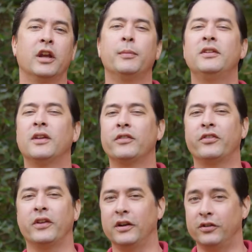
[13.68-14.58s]
can be
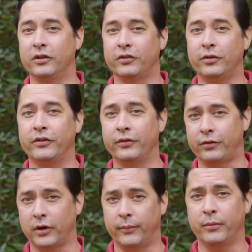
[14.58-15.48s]
devastating to your trees and
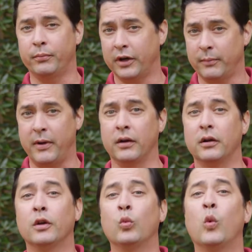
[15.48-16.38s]
shrubs and bring about
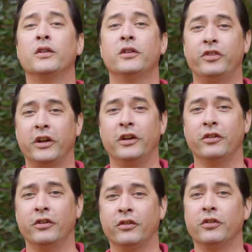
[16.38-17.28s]
unwanted
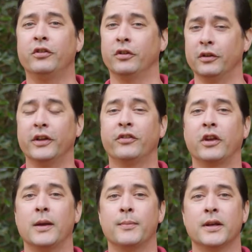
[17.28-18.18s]
changes to your
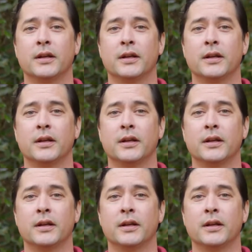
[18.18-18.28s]
landscape.